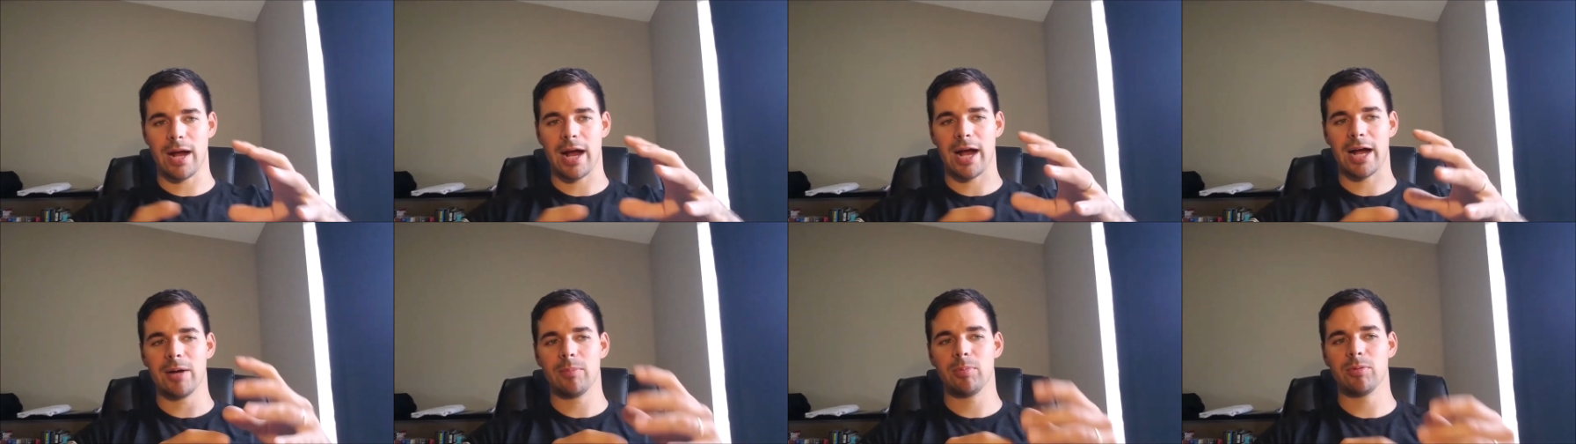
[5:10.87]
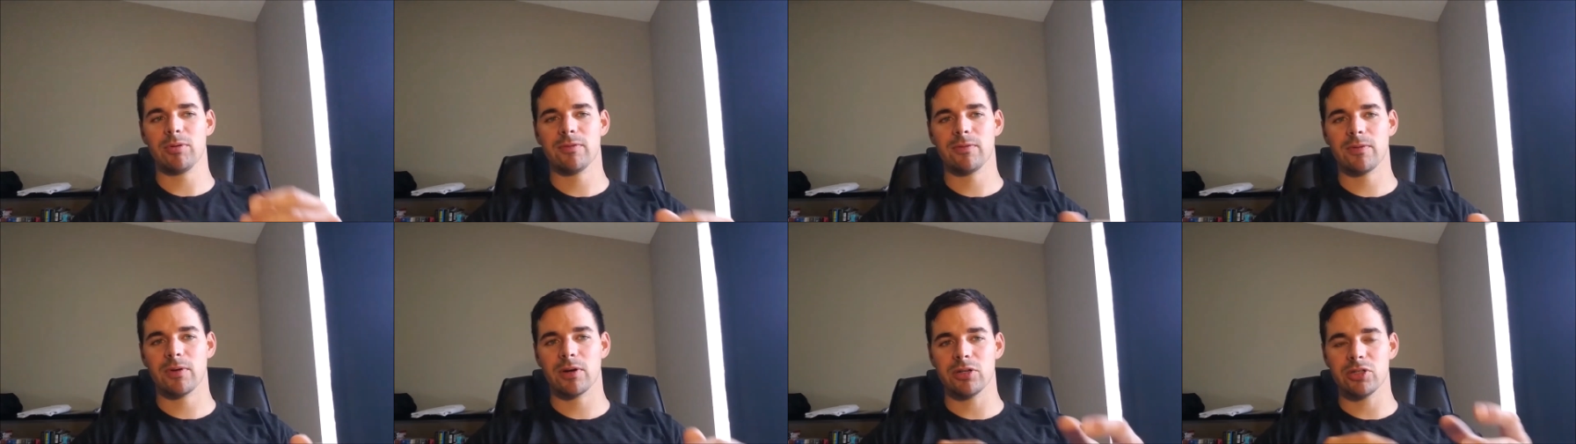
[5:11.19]
I
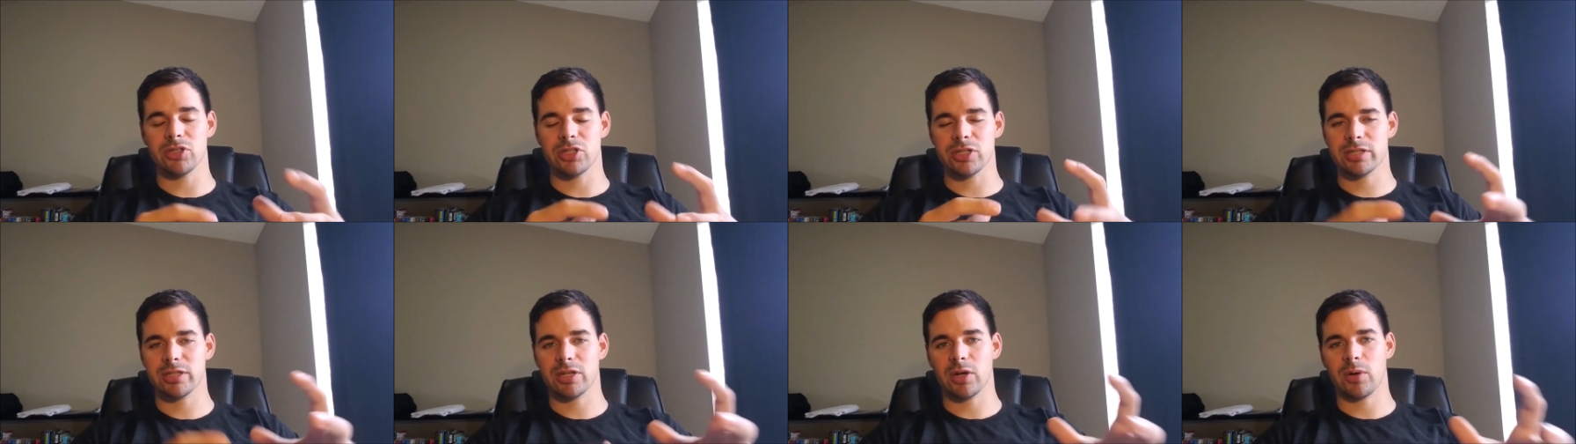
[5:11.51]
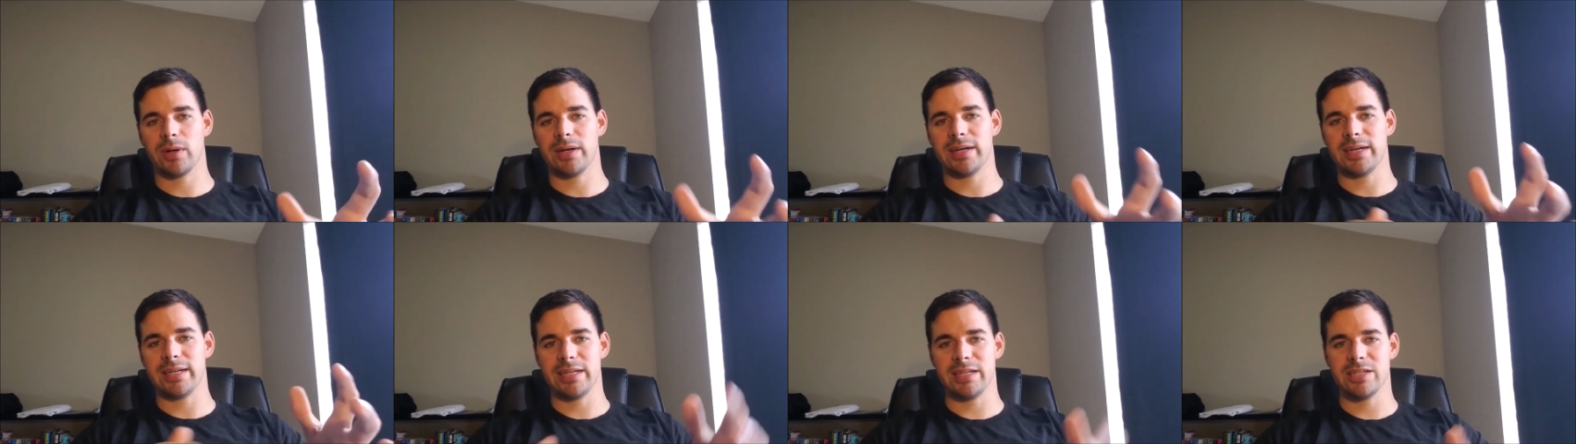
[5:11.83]
prefer just
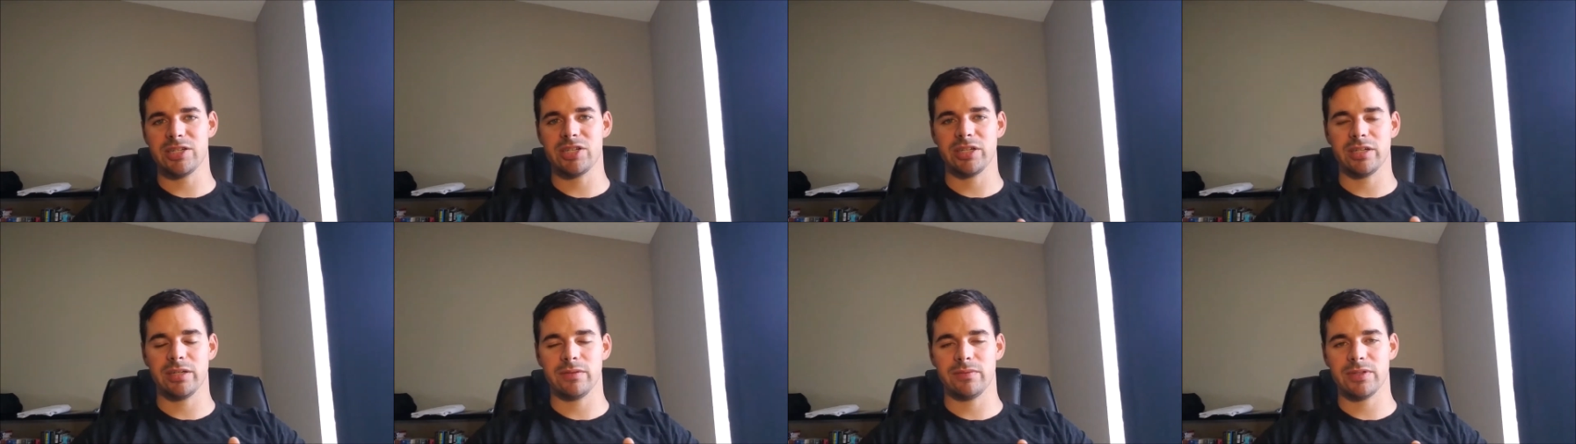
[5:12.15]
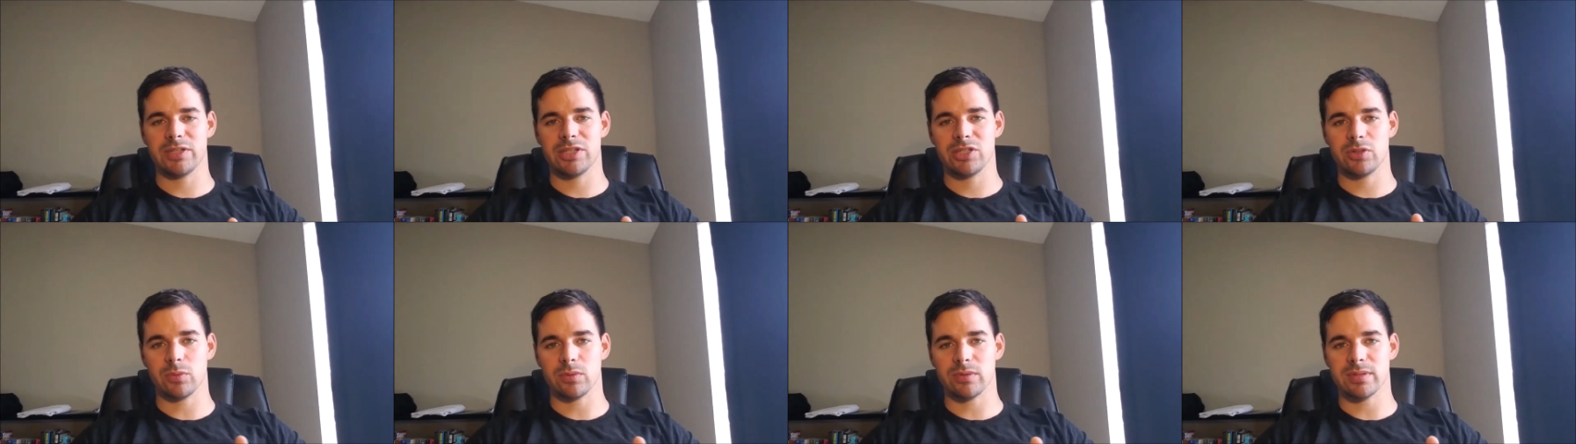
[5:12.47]
going to each
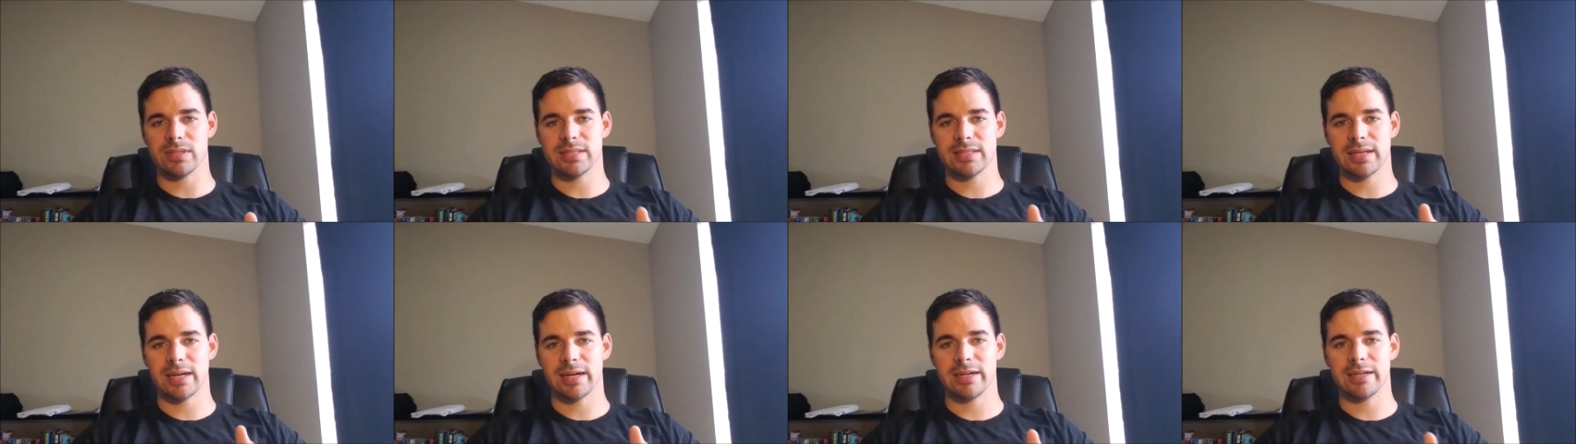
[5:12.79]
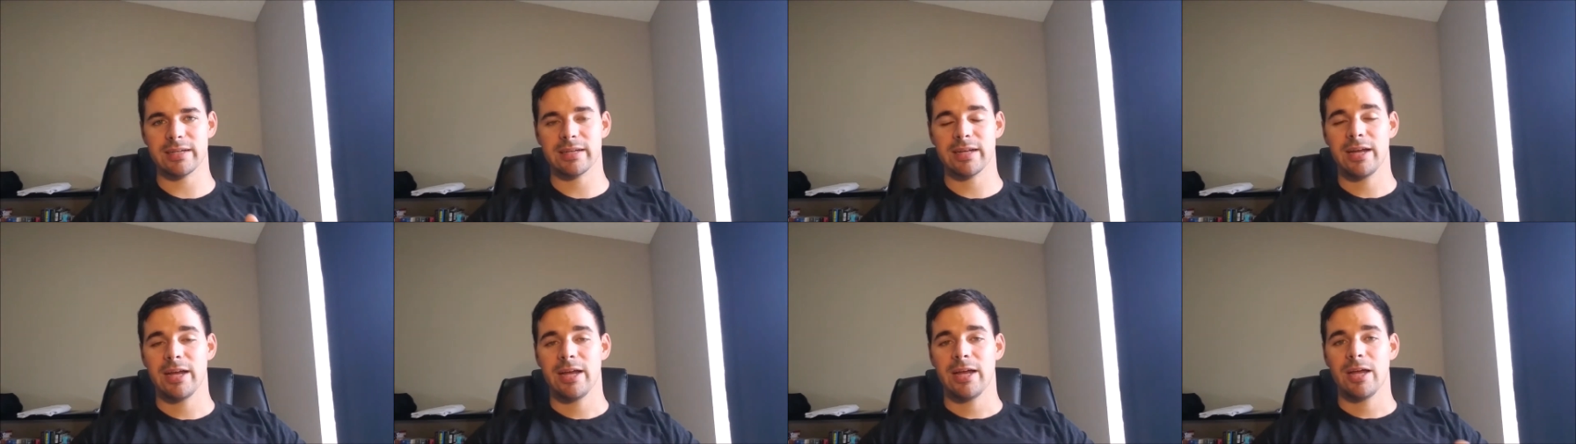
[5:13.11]
individual
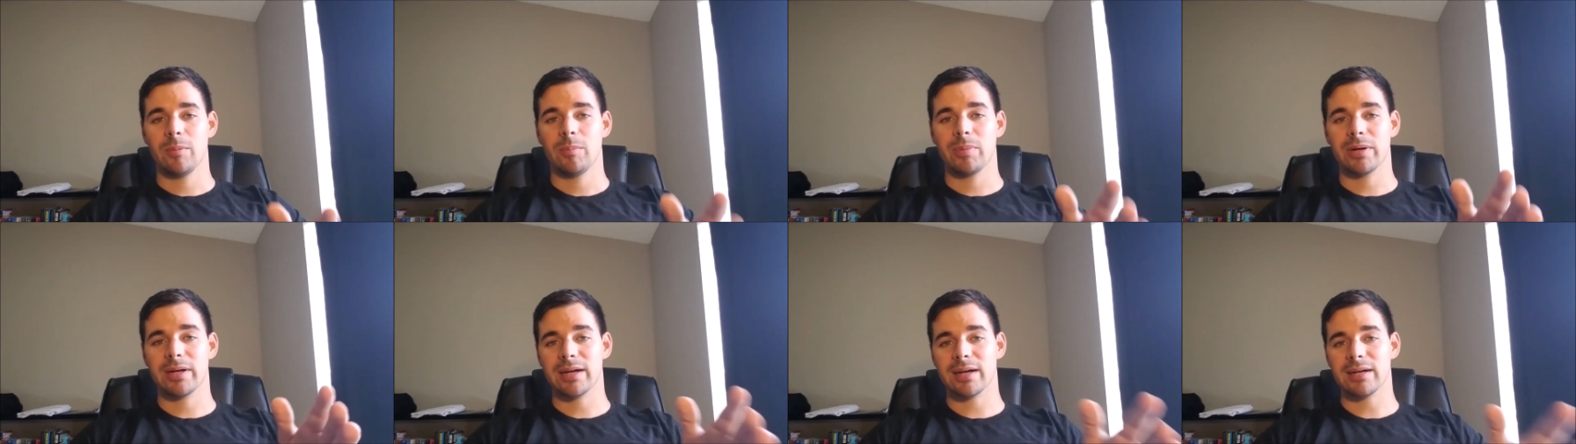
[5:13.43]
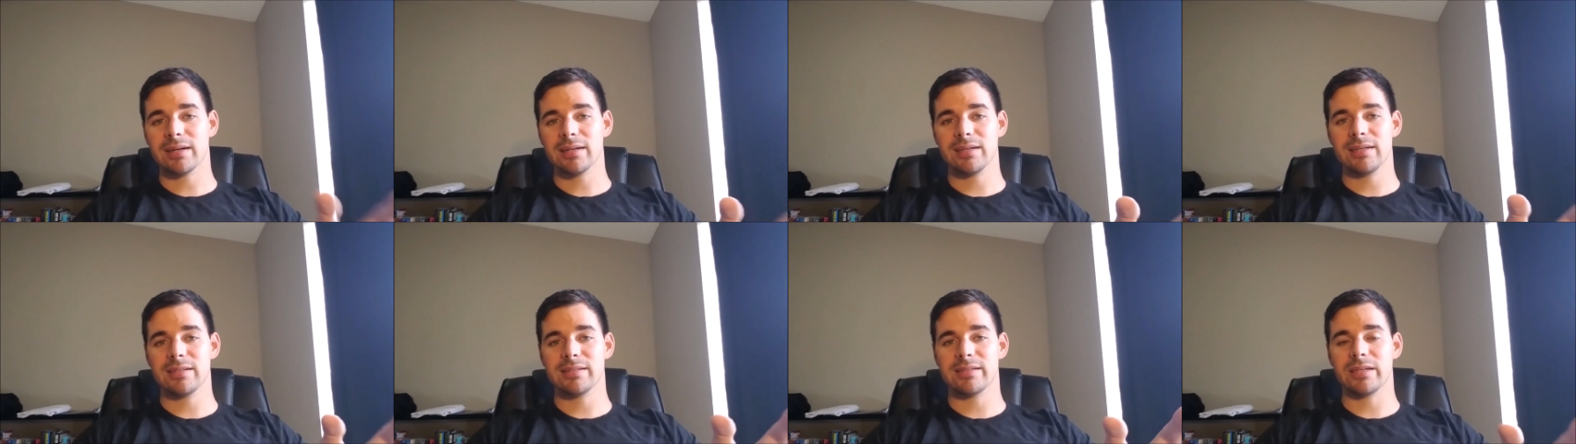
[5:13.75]
site,
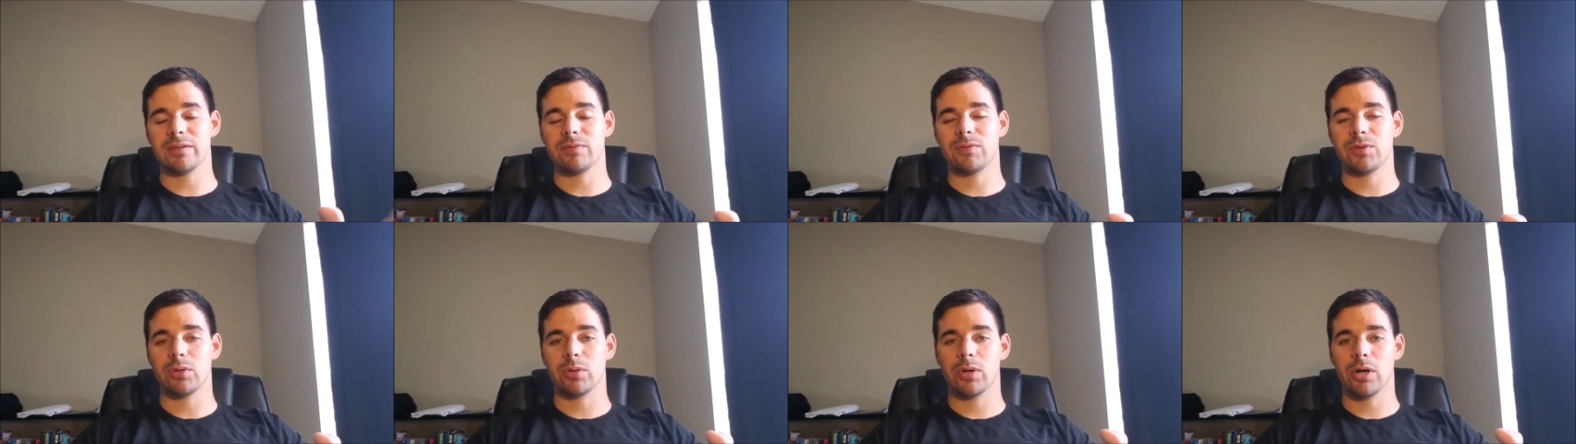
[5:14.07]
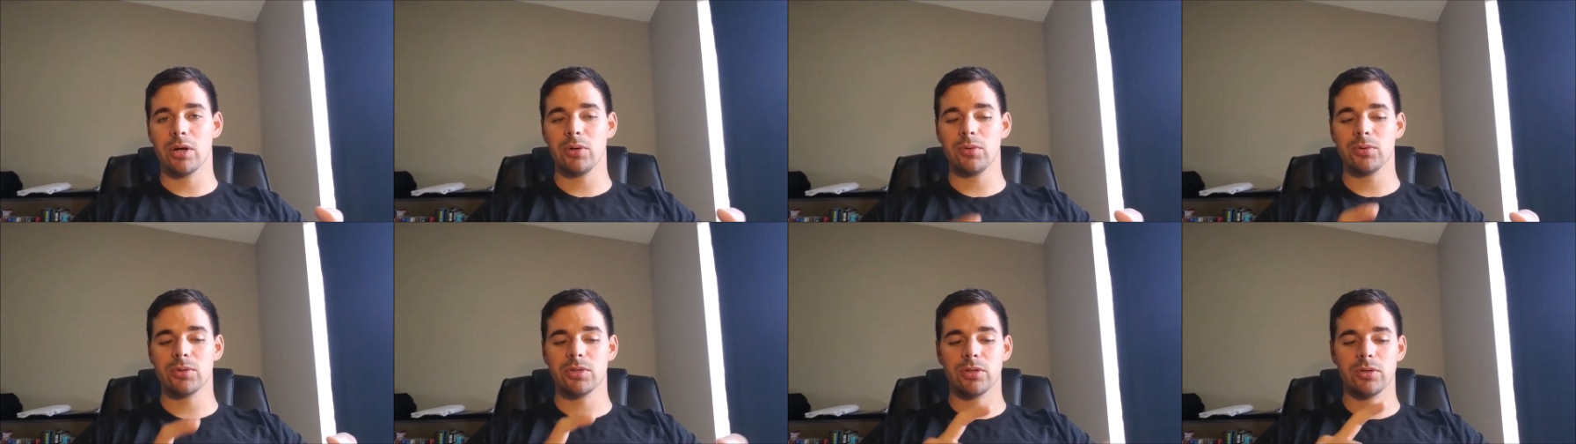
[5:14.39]
because if you
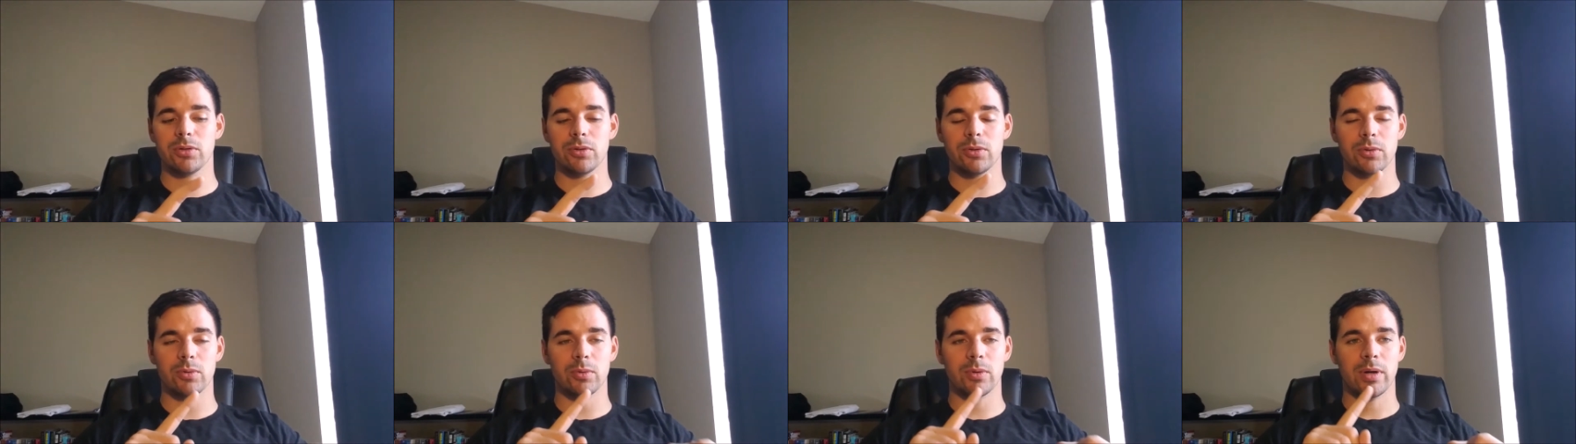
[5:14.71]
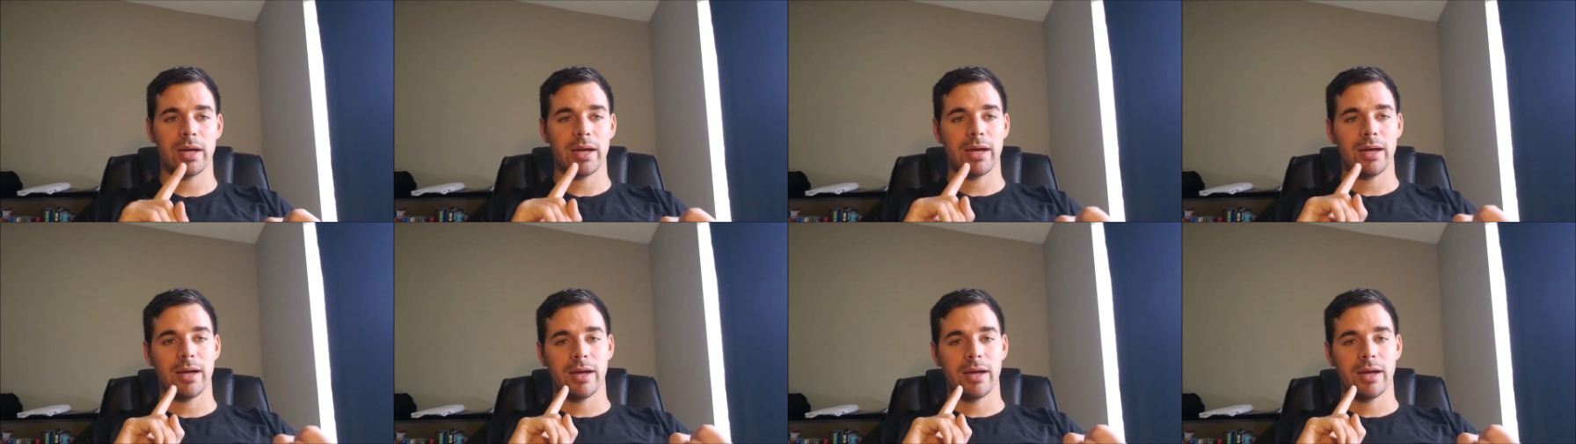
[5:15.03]
go to